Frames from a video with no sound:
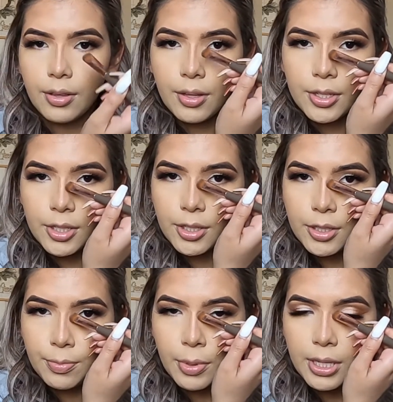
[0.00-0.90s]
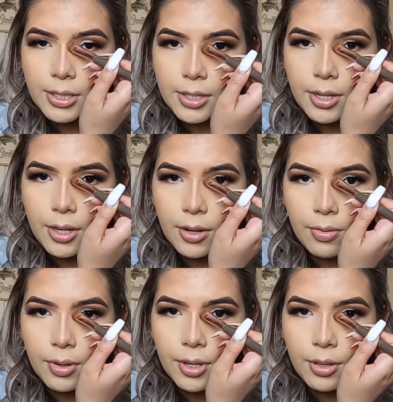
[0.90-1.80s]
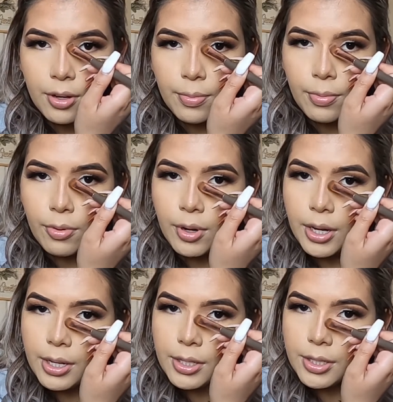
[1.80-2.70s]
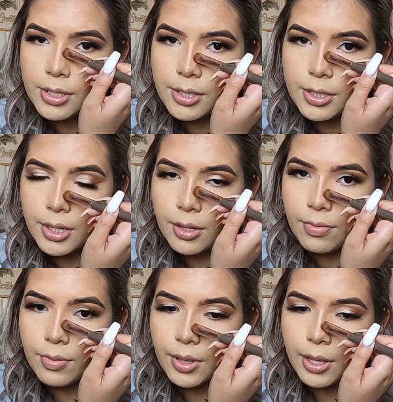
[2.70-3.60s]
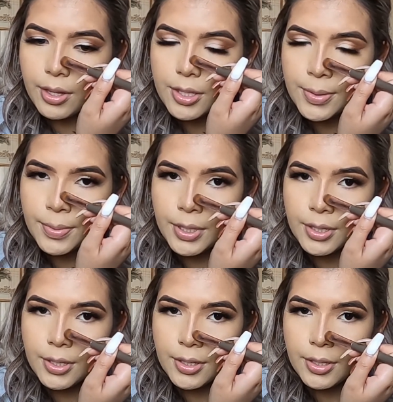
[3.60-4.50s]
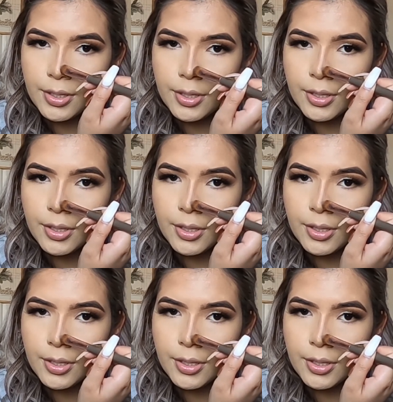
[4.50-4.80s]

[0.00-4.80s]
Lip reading: And she just blends it out with her brush instead of with like a sponge.